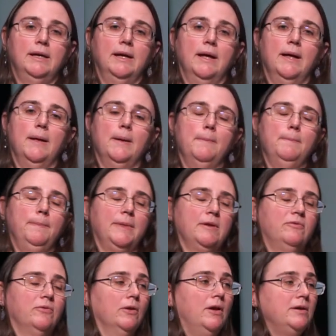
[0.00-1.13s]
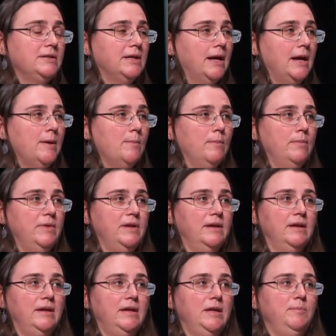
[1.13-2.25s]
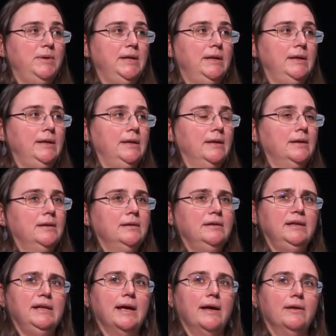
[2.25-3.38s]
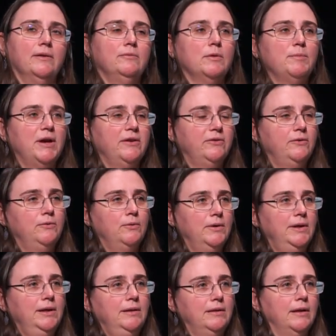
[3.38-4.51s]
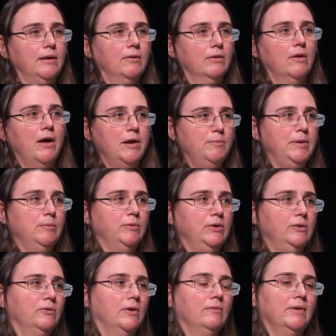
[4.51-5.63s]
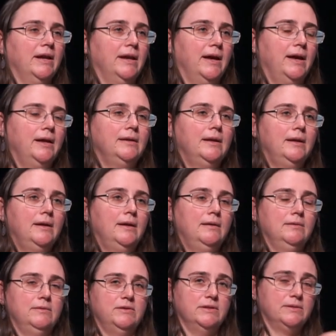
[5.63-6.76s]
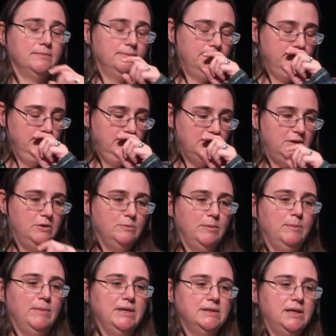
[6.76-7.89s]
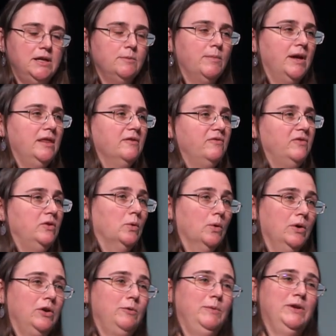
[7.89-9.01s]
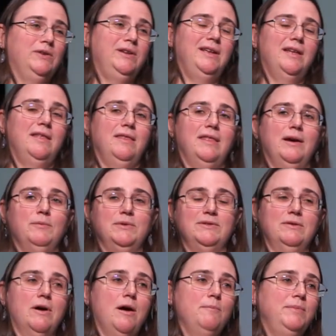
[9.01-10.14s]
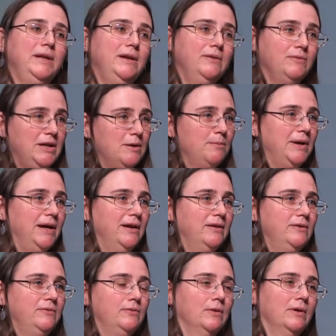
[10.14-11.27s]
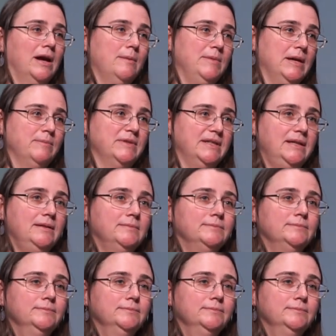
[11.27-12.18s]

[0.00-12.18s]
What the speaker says: For a long time, the EPEL repository that a lot of people use on Red Hat, which is, maintained by the Fedora community, that was not being recompiled for IBM Z.